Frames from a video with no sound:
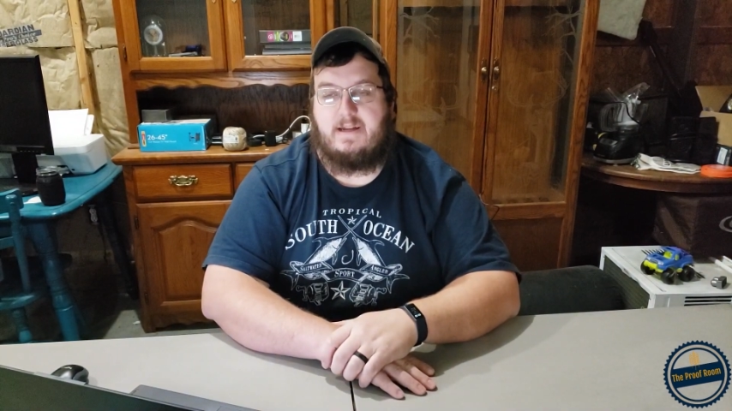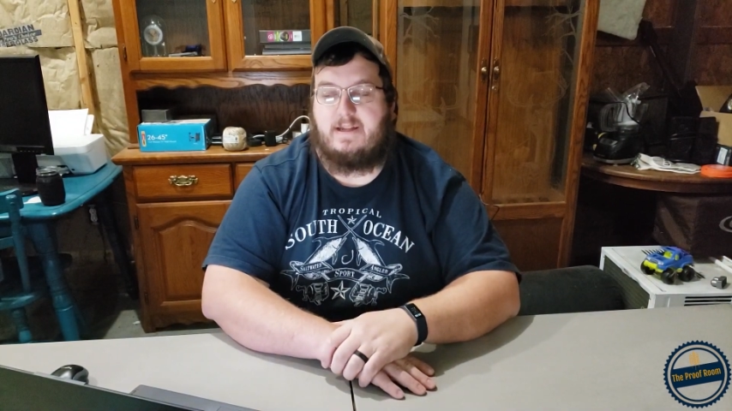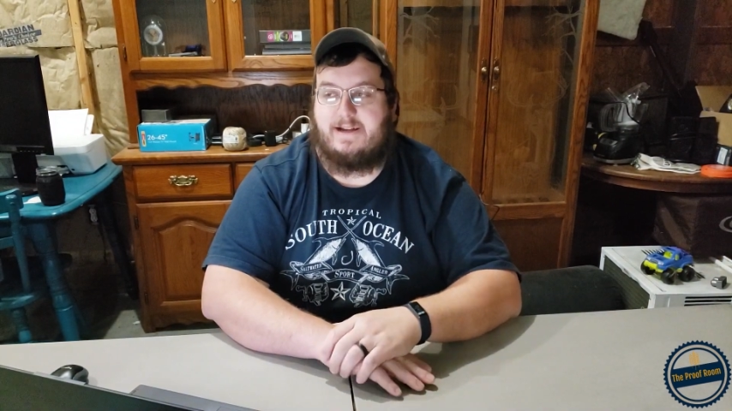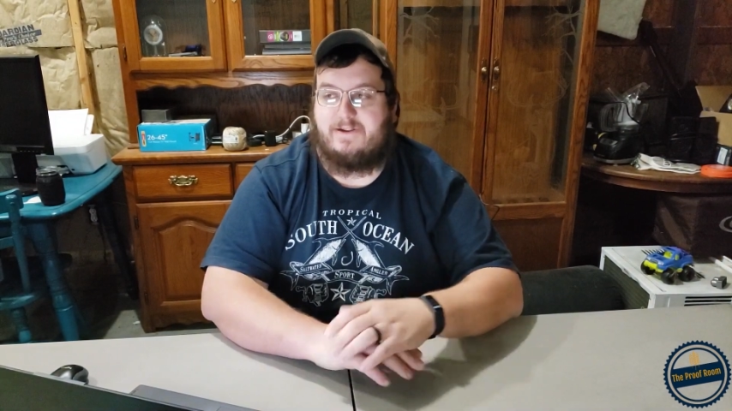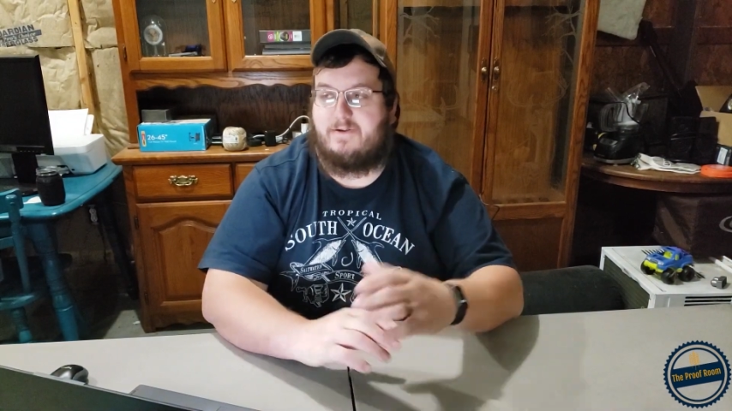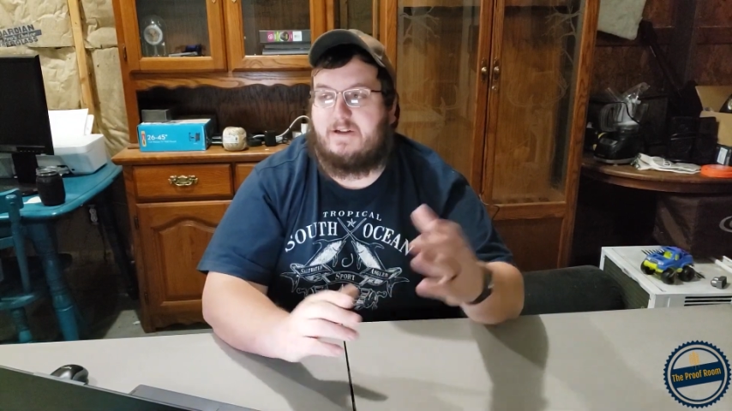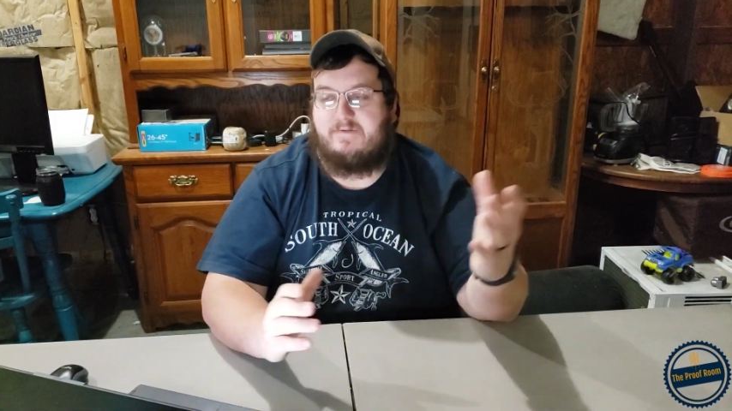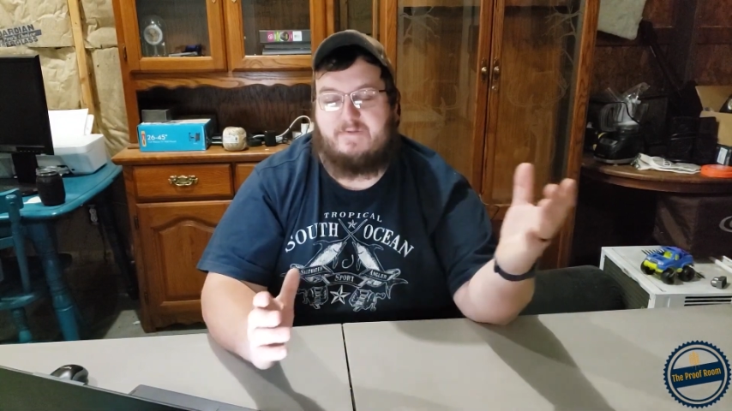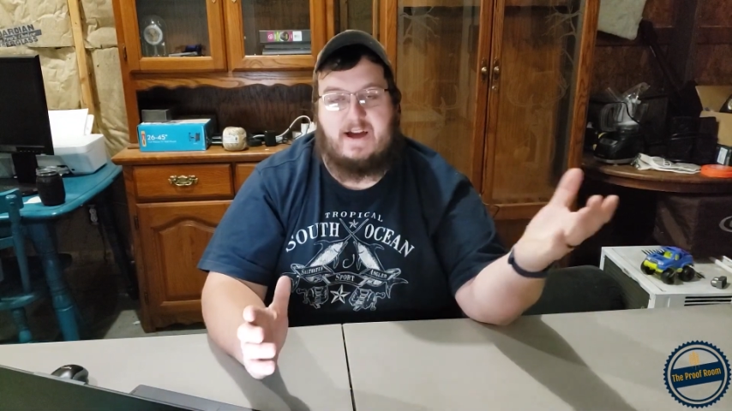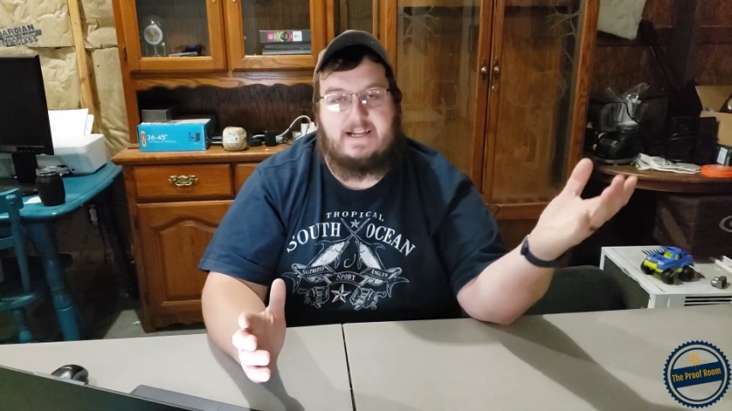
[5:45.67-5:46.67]
Now you can
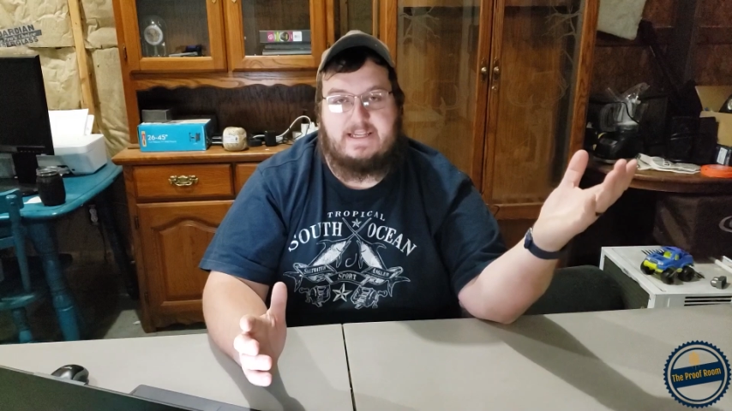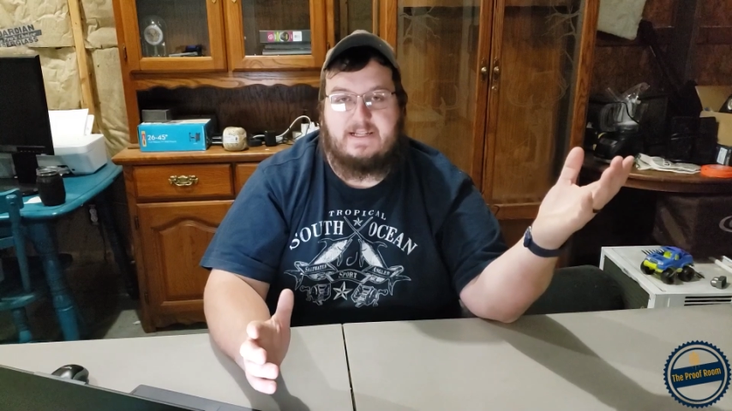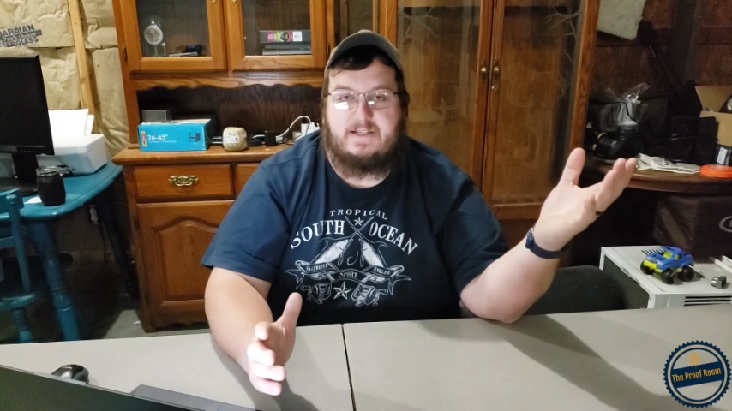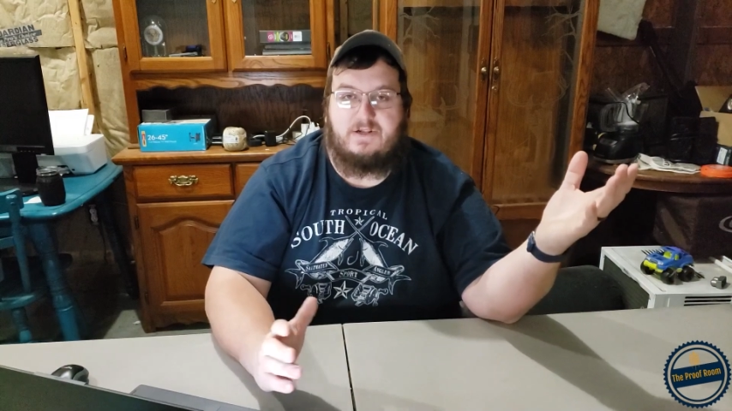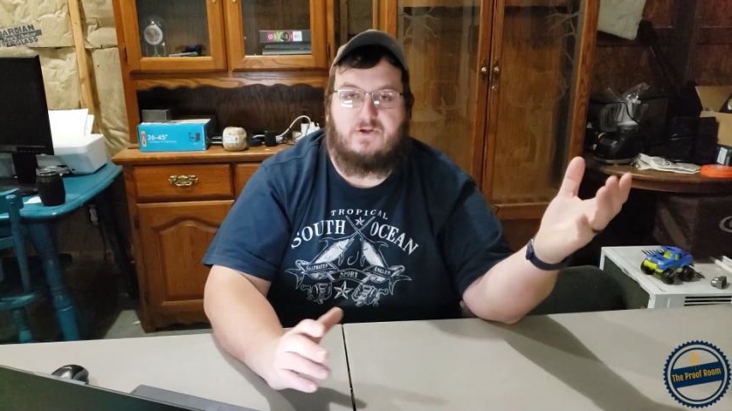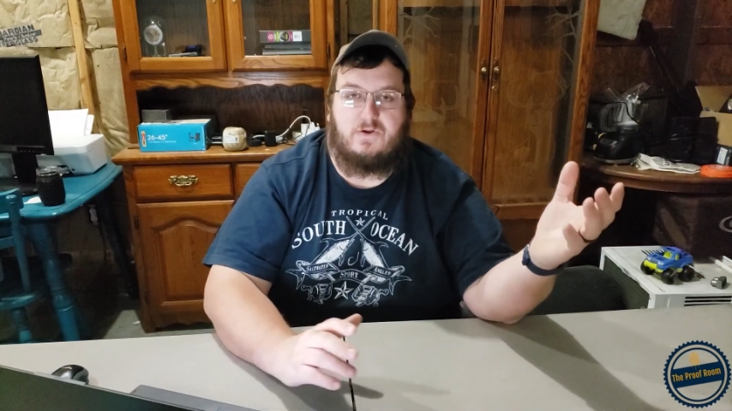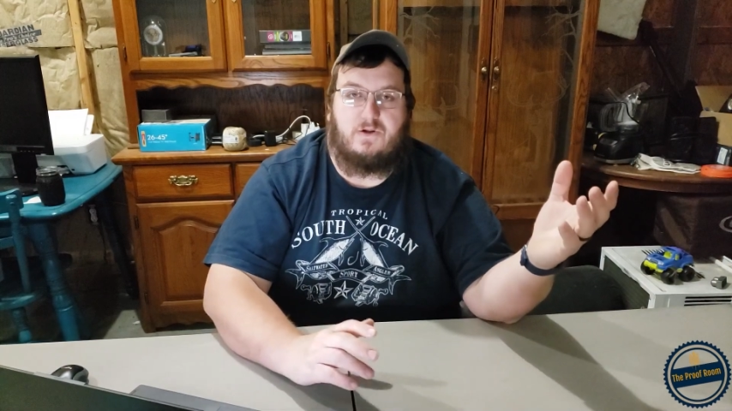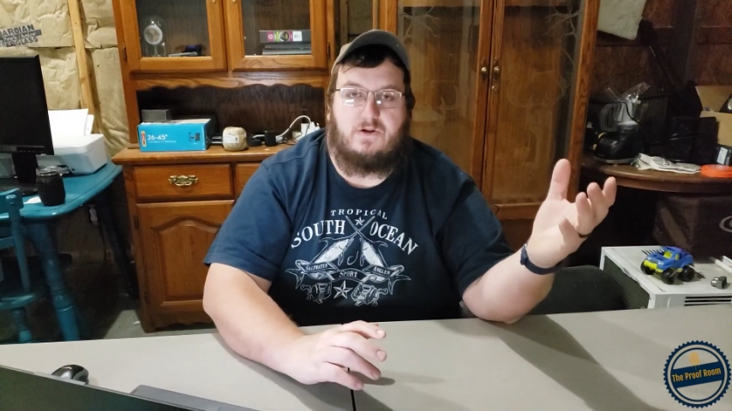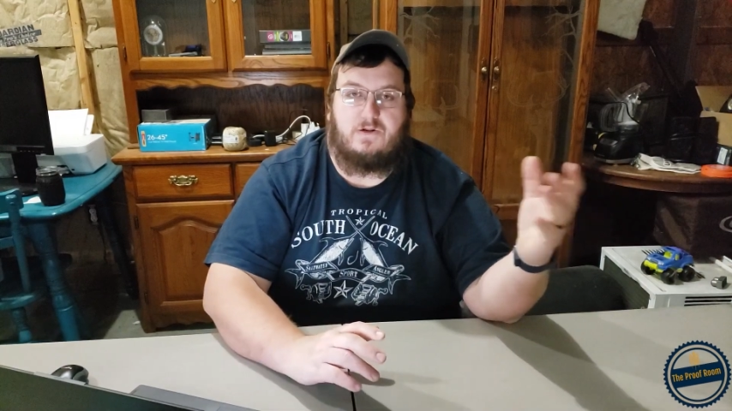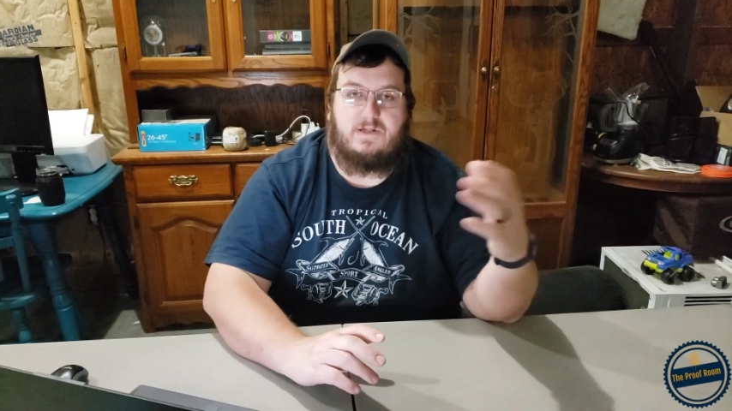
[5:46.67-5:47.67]
find these
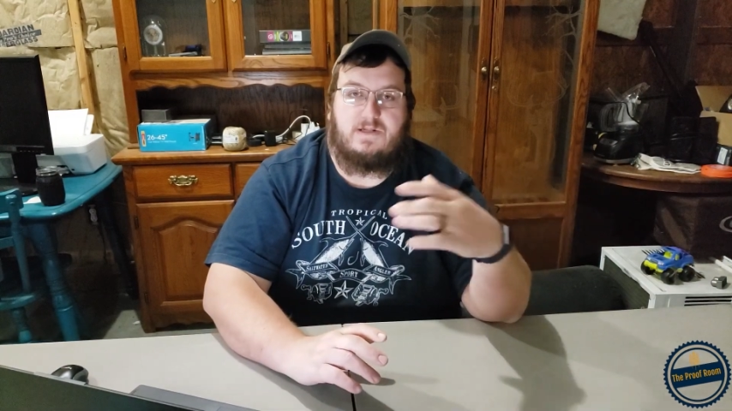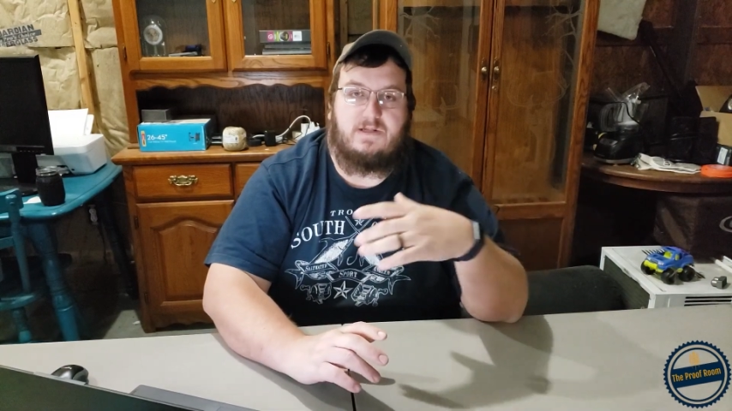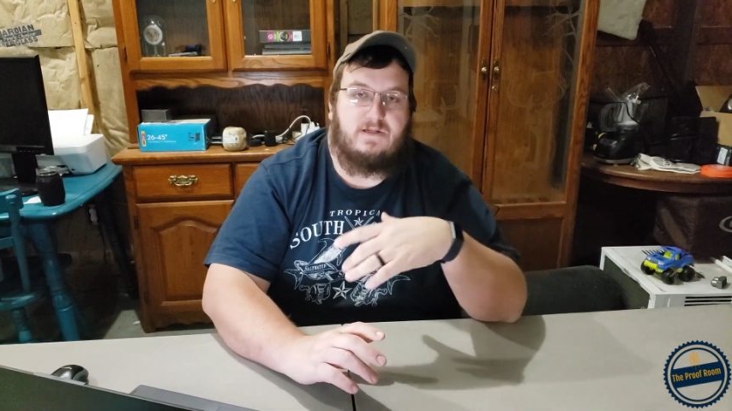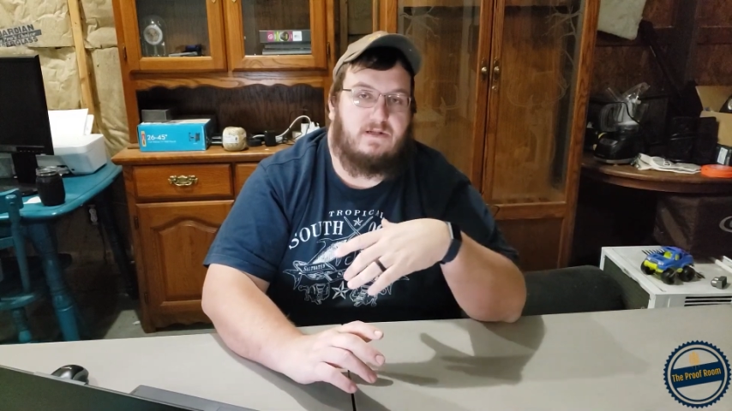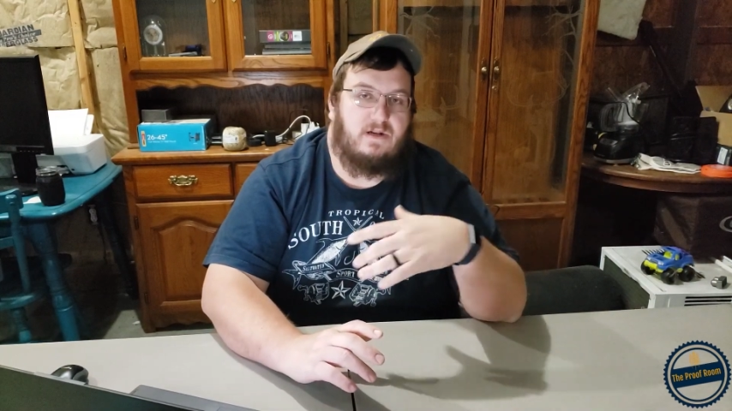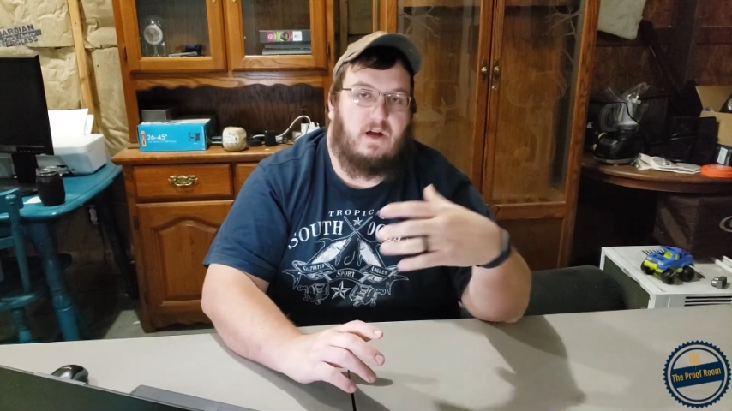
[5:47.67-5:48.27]
controllers